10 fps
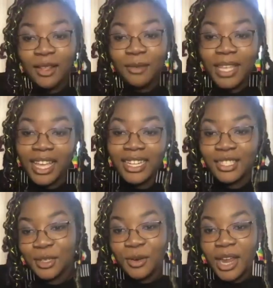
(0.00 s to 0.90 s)
Follow
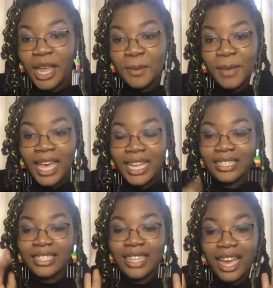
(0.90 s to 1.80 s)
me on
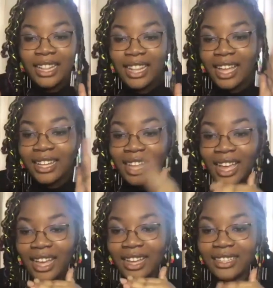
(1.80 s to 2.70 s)
Instagram at
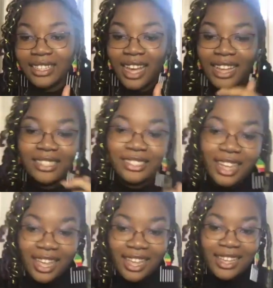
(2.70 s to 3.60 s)

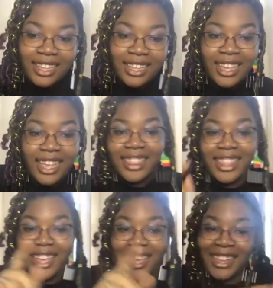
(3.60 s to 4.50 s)
tylala.j.
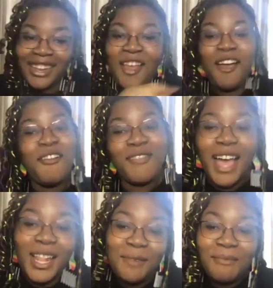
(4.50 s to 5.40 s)
And then
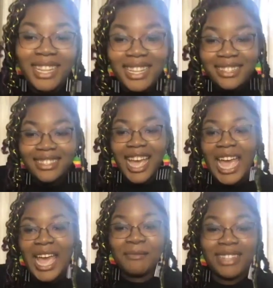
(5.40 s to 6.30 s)
follow
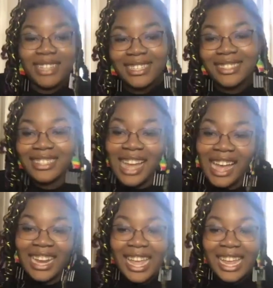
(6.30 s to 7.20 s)
Melissa at
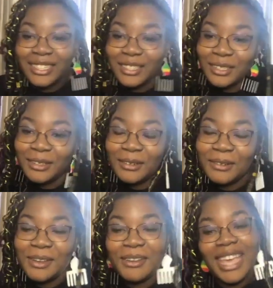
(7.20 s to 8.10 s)

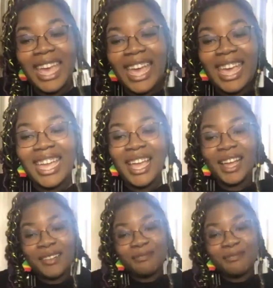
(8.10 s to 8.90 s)
Melissa982. Okay?